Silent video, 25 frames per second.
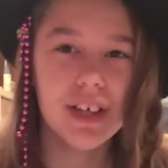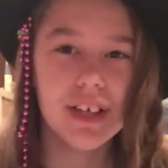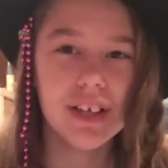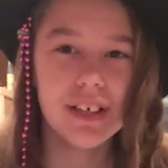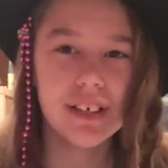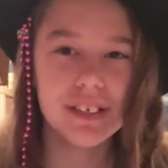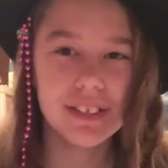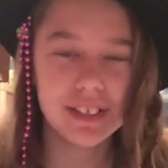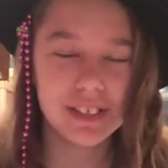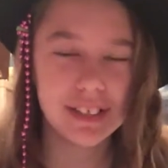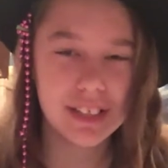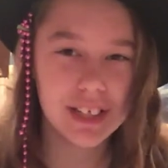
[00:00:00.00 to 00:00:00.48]

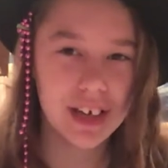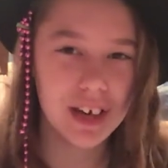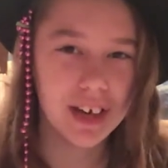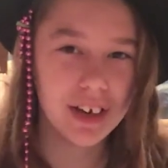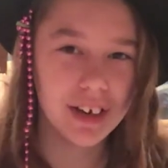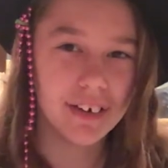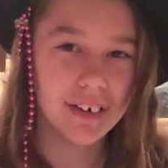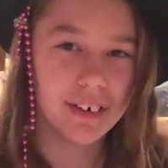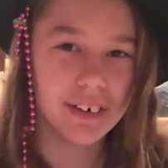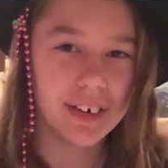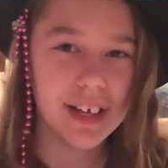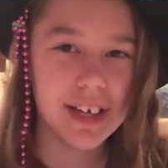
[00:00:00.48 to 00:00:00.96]

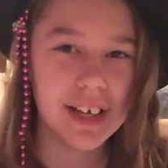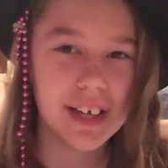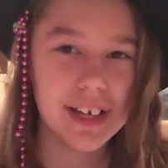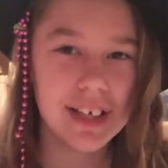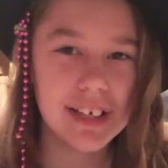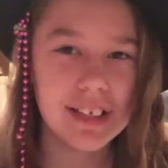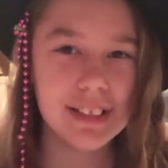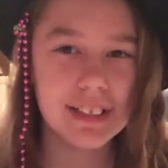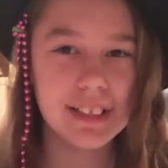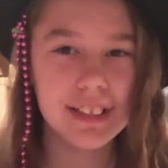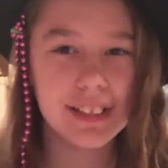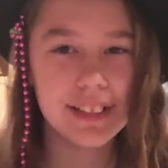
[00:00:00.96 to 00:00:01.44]
So,
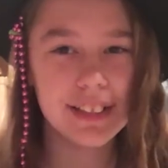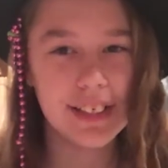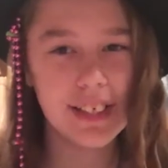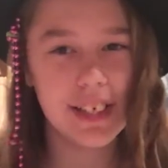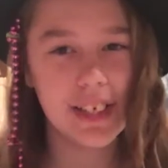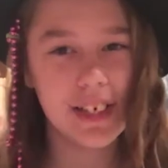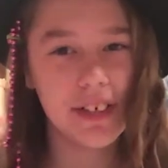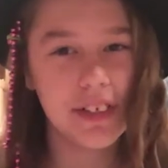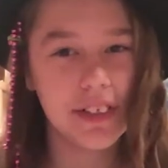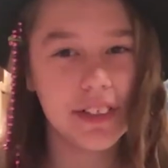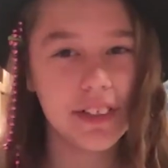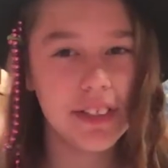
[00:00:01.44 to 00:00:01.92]

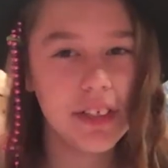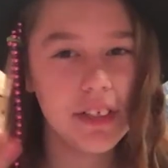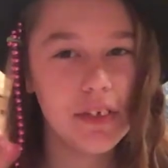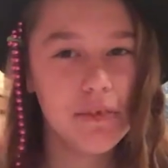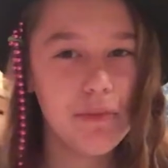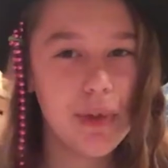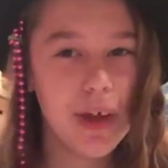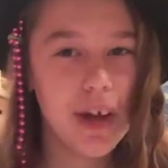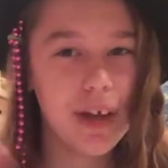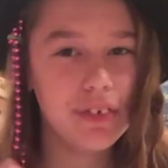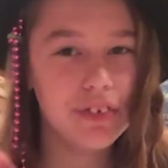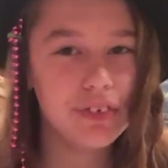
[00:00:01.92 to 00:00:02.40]
see you soon,
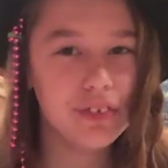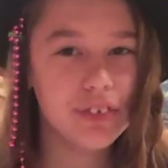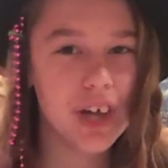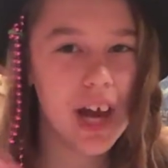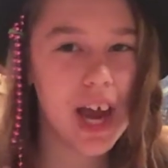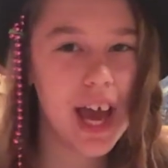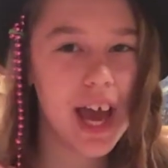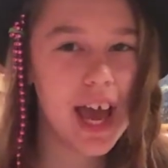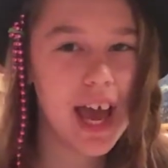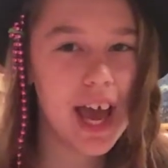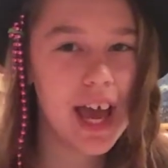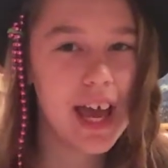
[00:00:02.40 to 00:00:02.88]
my
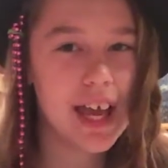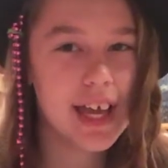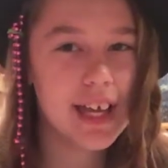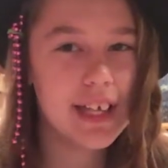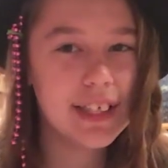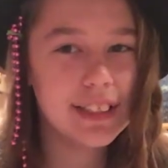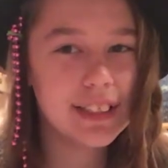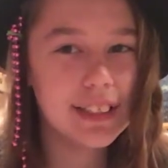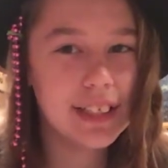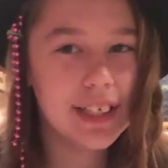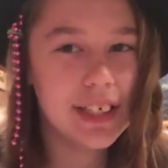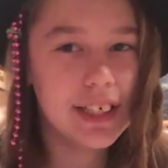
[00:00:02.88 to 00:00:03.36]

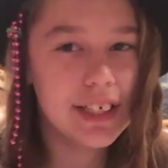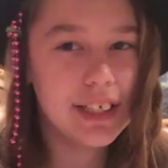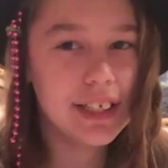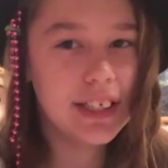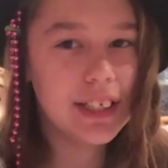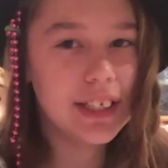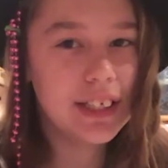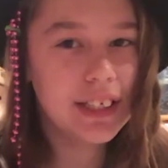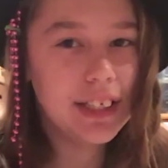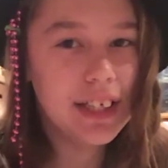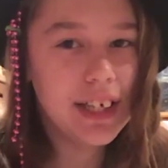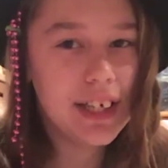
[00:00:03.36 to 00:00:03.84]
friends.
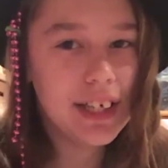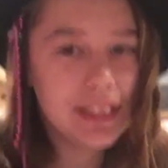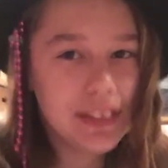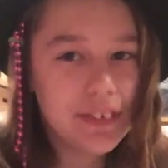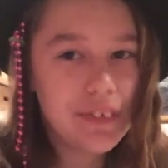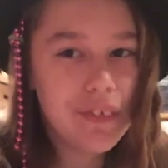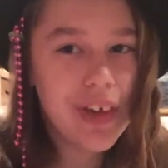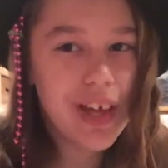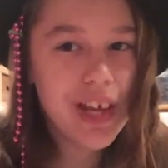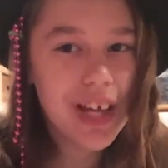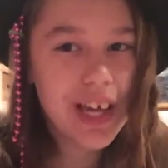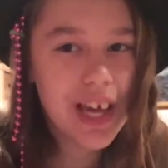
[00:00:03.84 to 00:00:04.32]
Until next
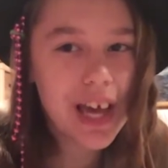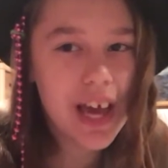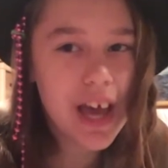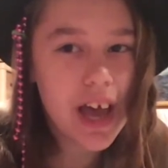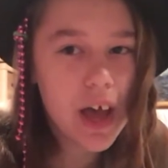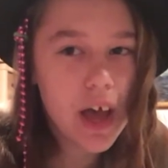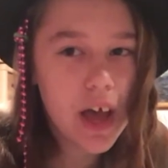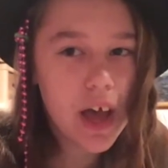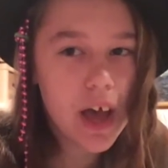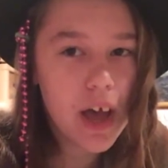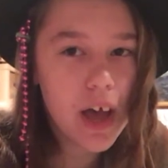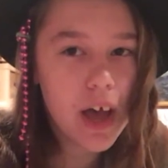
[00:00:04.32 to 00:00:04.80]

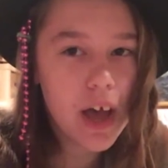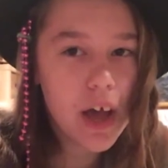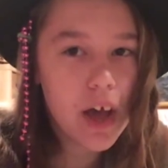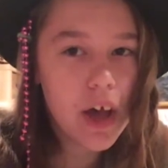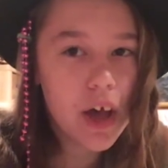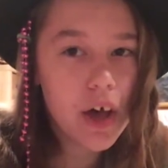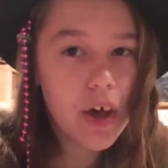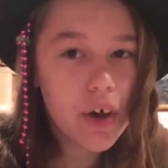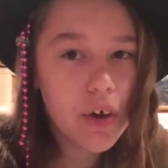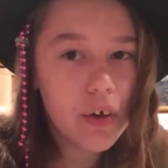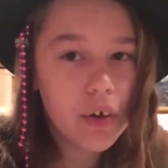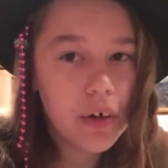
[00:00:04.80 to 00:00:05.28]

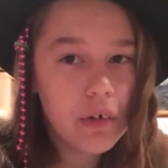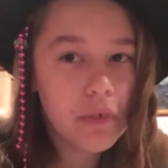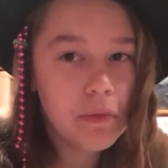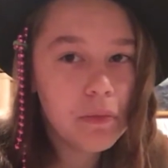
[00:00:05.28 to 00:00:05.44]
video.